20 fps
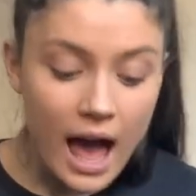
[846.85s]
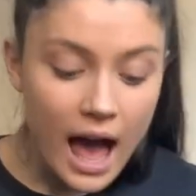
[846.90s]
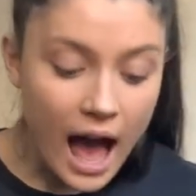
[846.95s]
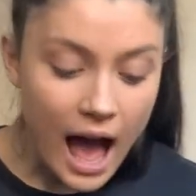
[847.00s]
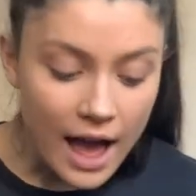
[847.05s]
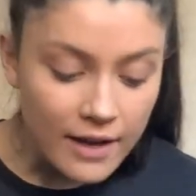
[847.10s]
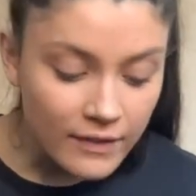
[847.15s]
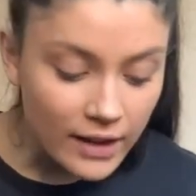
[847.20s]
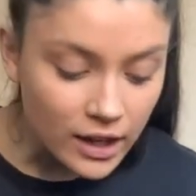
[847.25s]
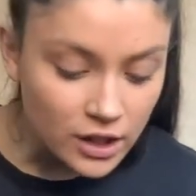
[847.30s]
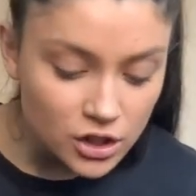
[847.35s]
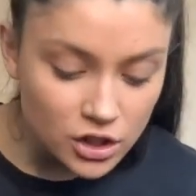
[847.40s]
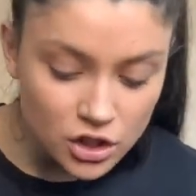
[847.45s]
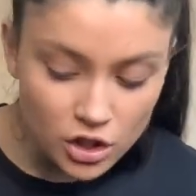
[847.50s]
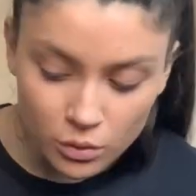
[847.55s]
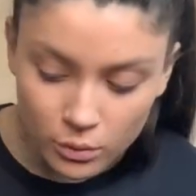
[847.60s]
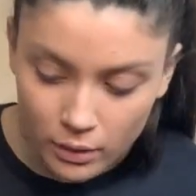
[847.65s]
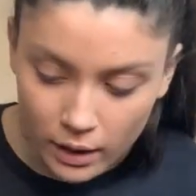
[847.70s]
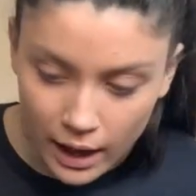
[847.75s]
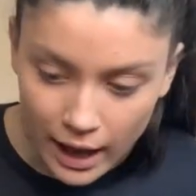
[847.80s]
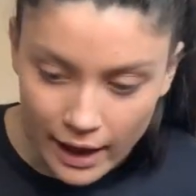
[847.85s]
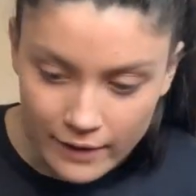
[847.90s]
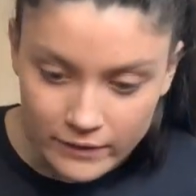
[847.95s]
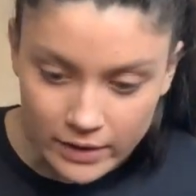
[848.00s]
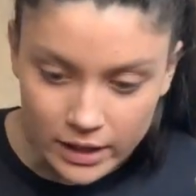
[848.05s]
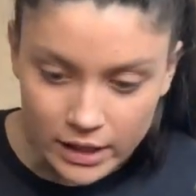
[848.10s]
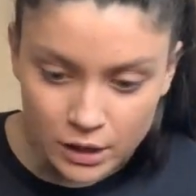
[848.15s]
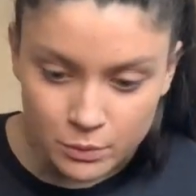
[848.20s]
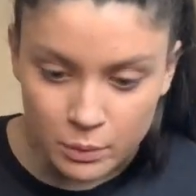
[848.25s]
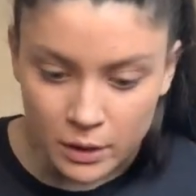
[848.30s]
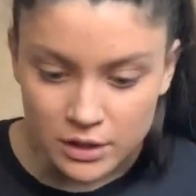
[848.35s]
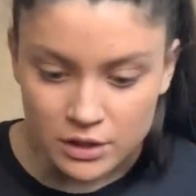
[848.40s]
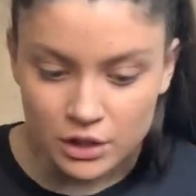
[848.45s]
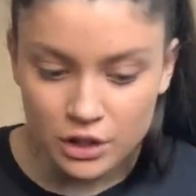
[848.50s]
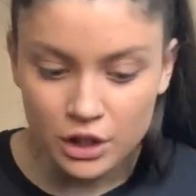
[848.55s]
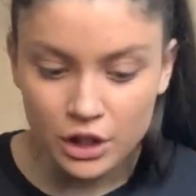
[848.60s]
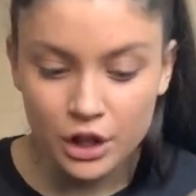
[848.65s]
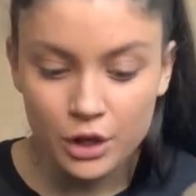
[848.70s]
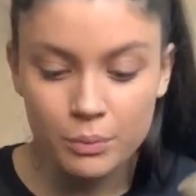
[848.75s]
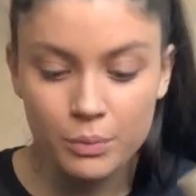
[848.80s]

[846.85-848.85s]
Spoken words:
I've actually don't have any sprays in here,